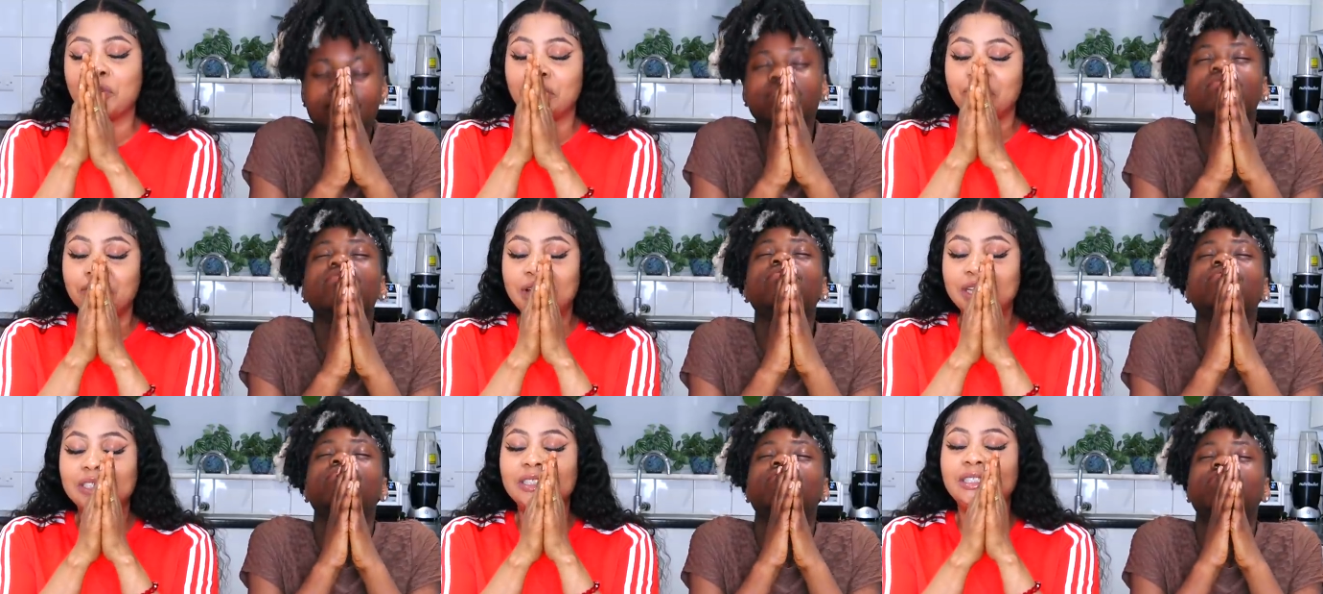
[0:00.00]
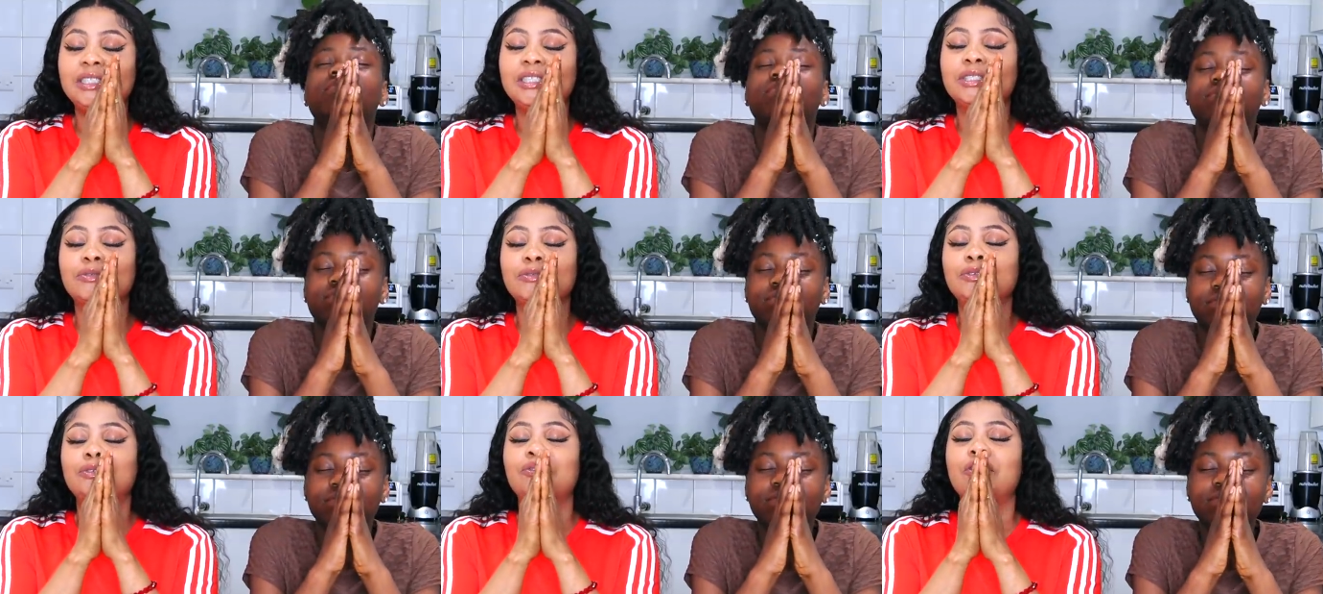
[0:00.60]
Speaker 1: providing this
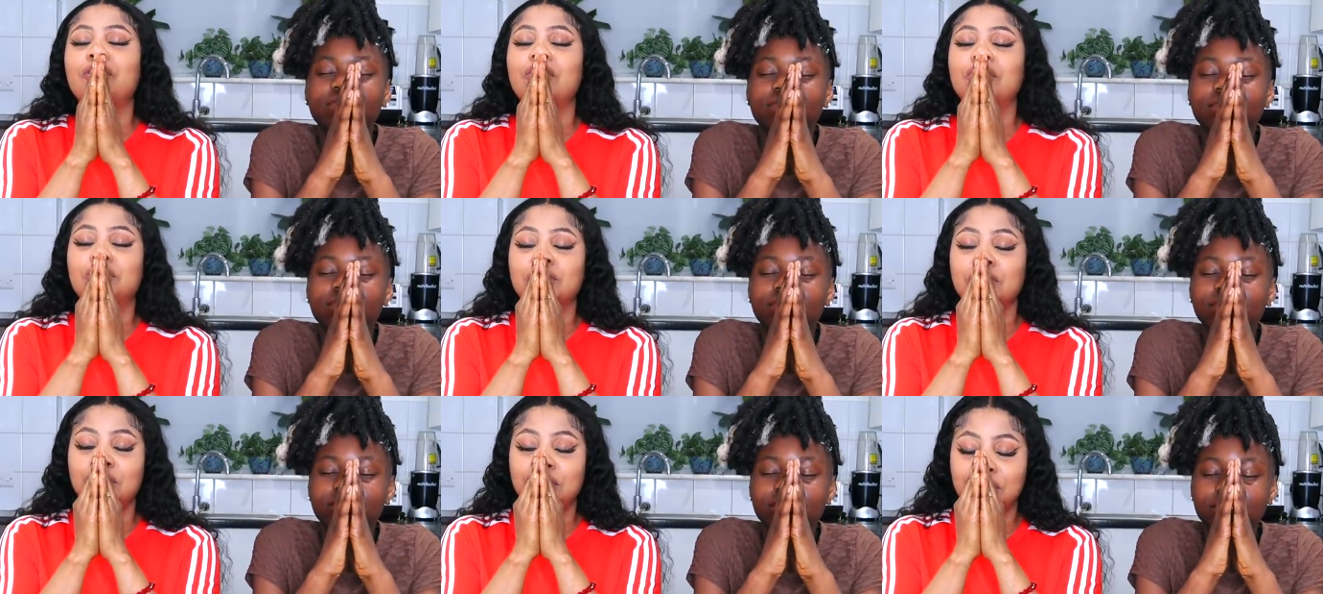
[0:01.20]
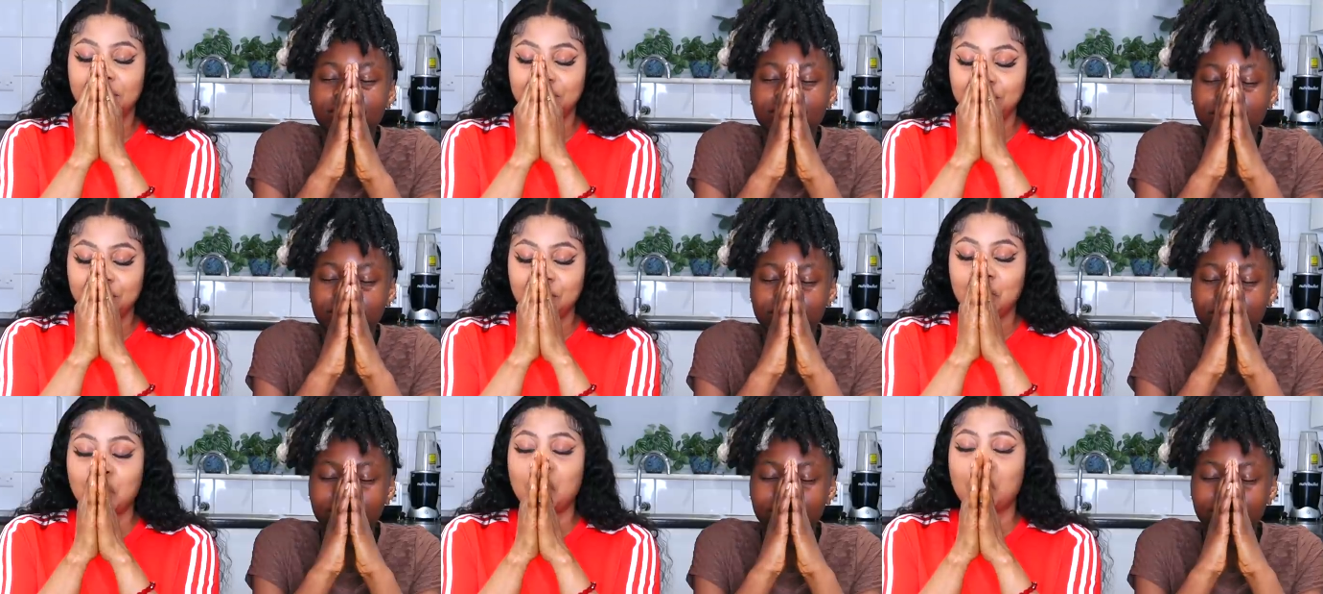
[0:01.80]
food for us, oh Lord.
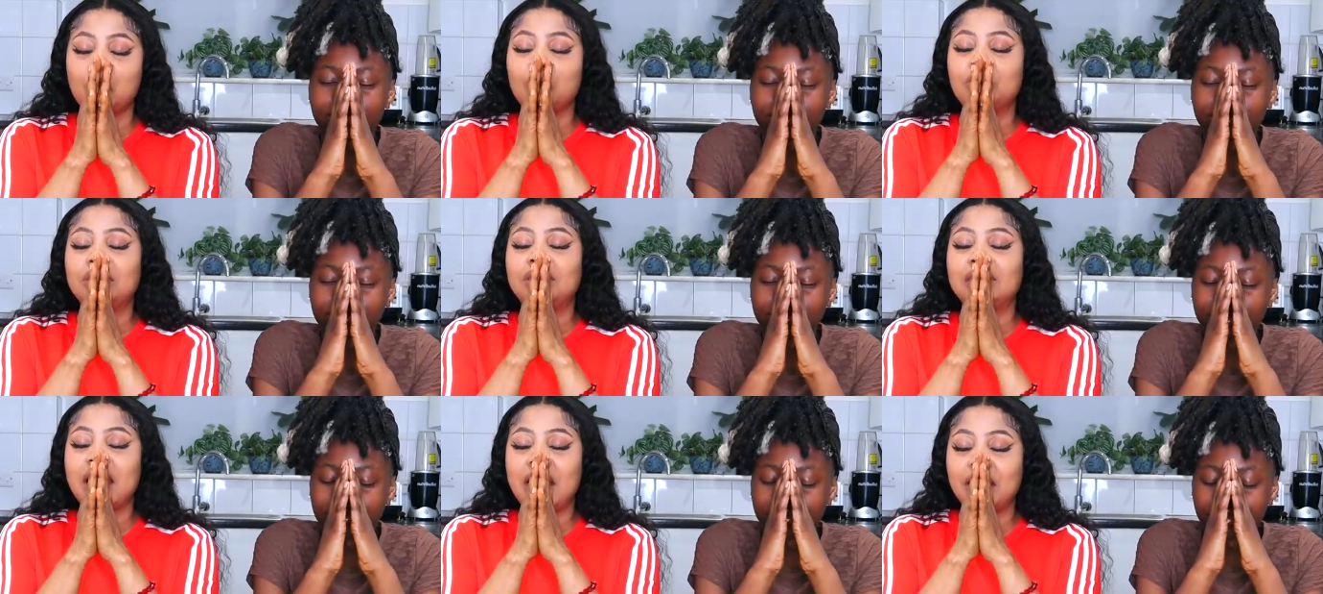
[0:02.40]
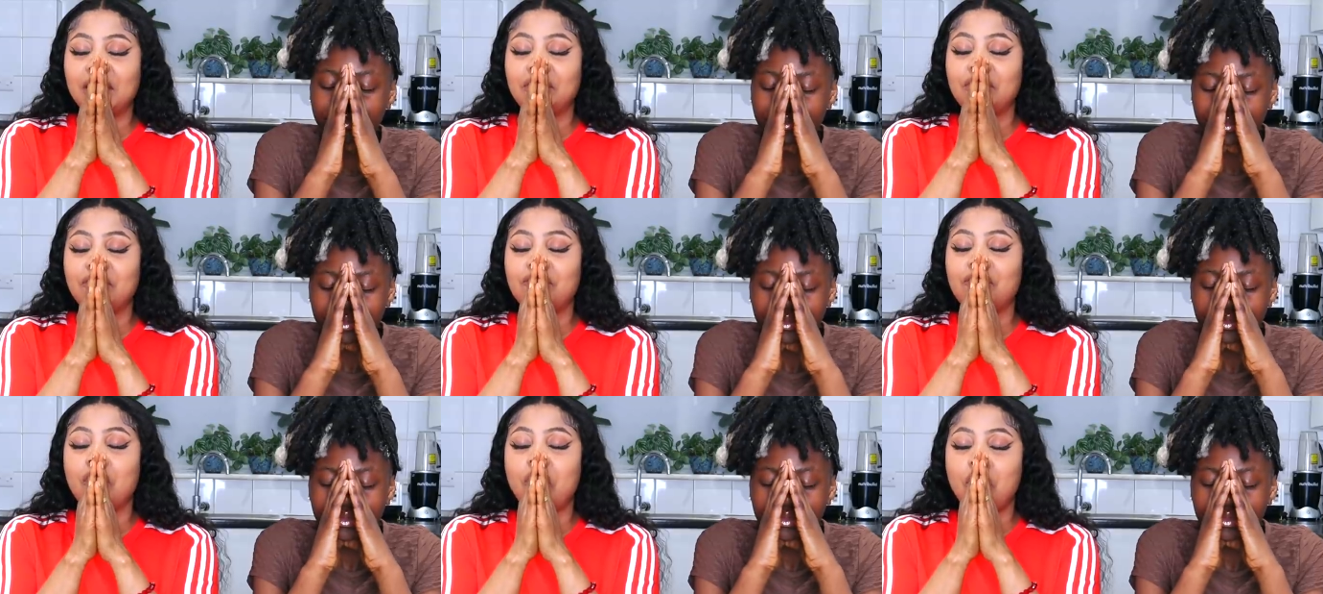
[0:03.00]
We thank you
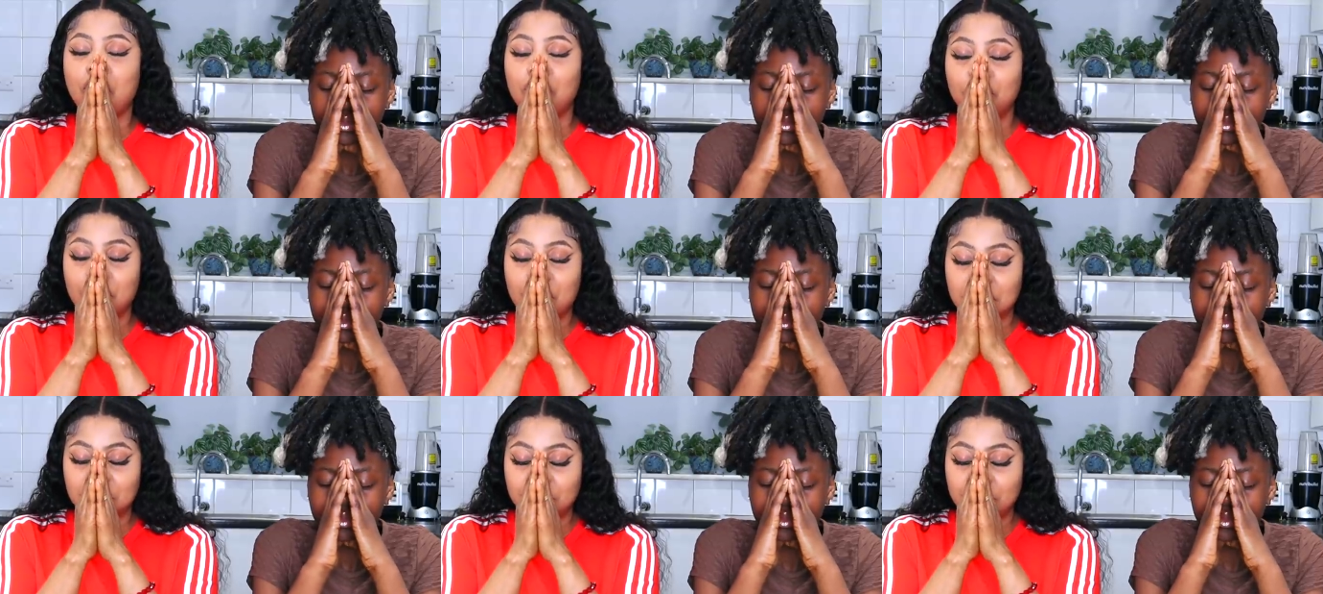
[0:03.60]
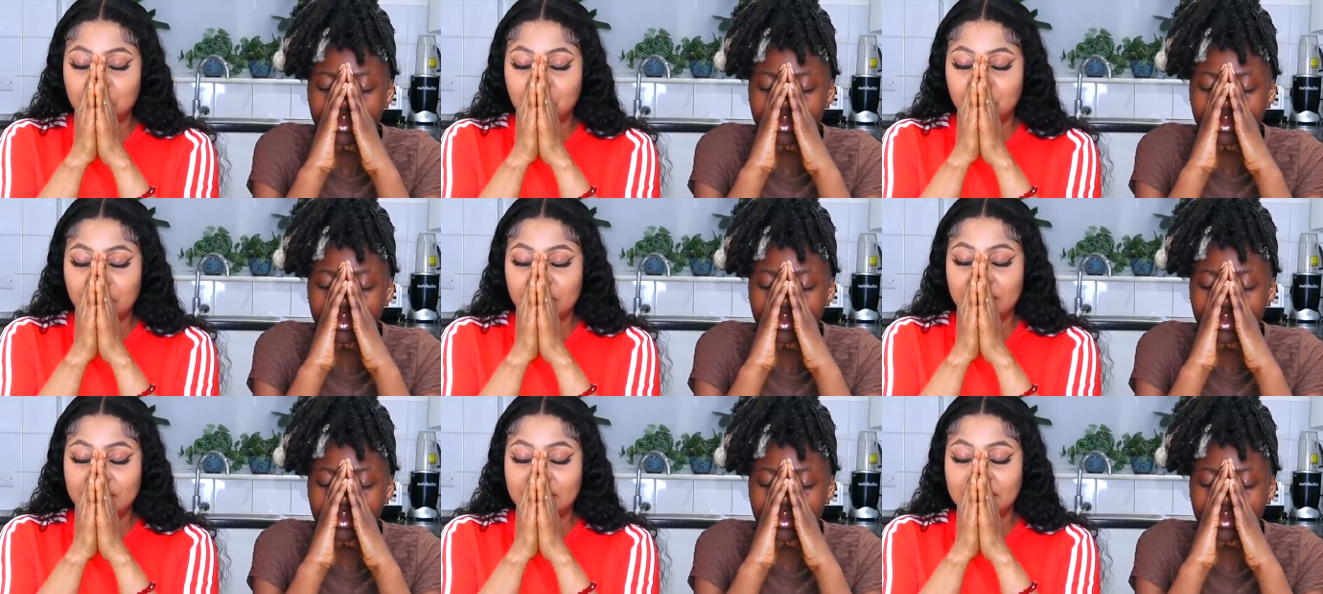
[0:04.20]
for all you have been doing
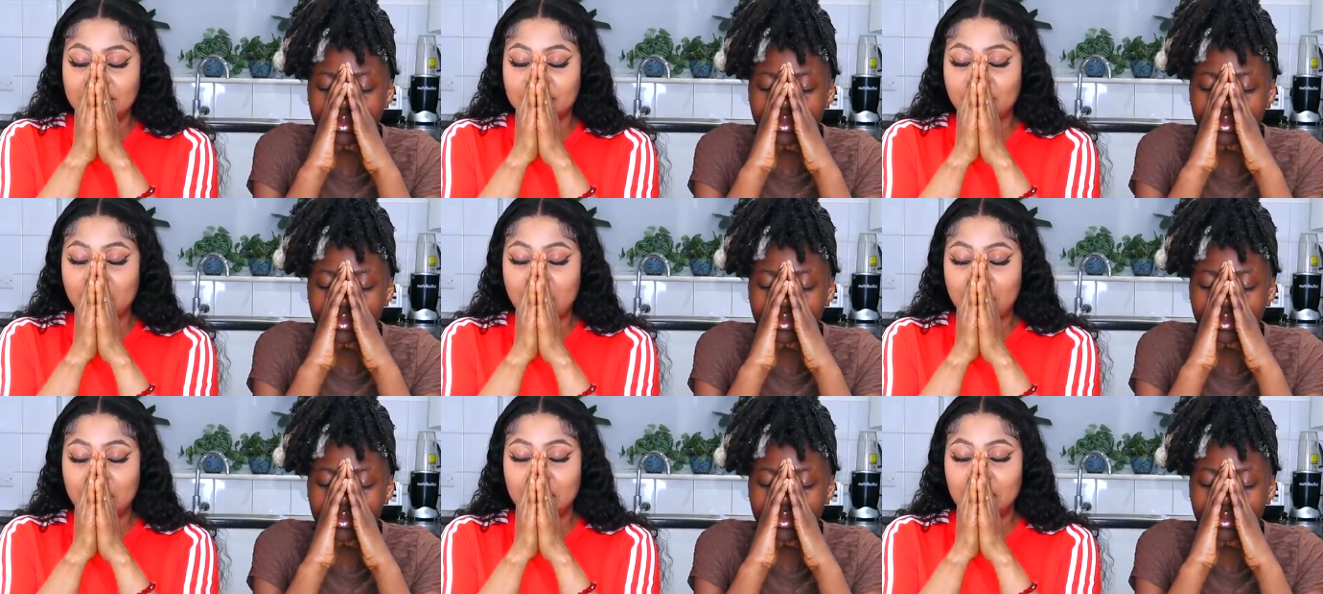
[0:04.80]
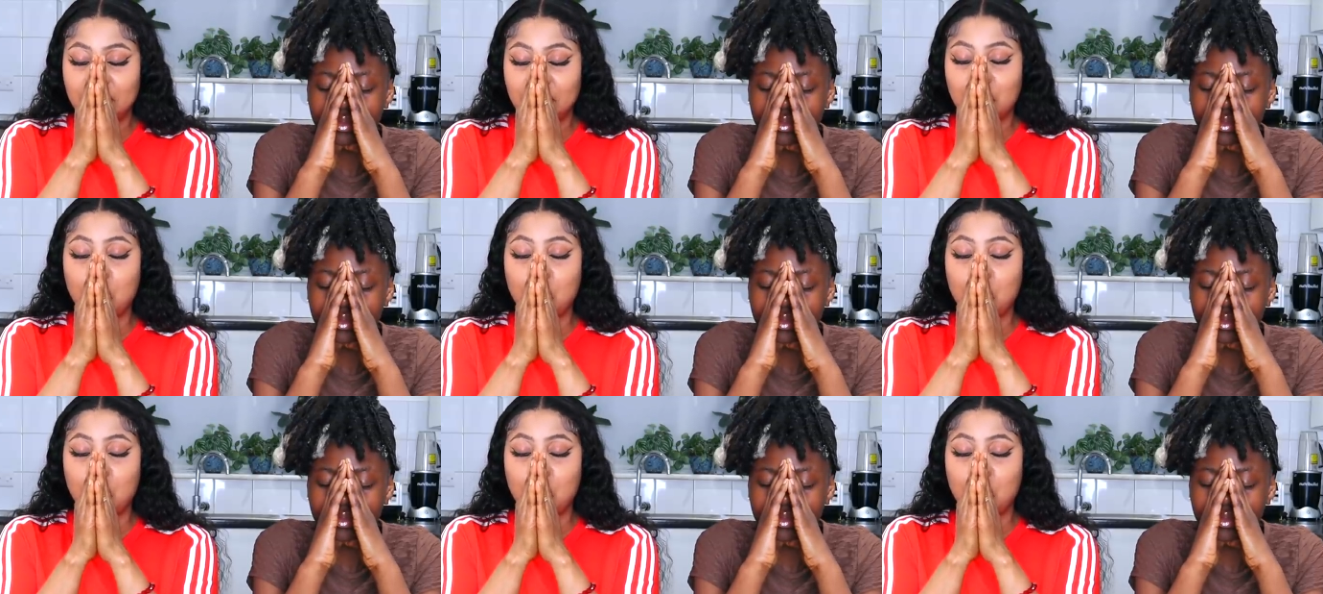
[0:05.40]
in this family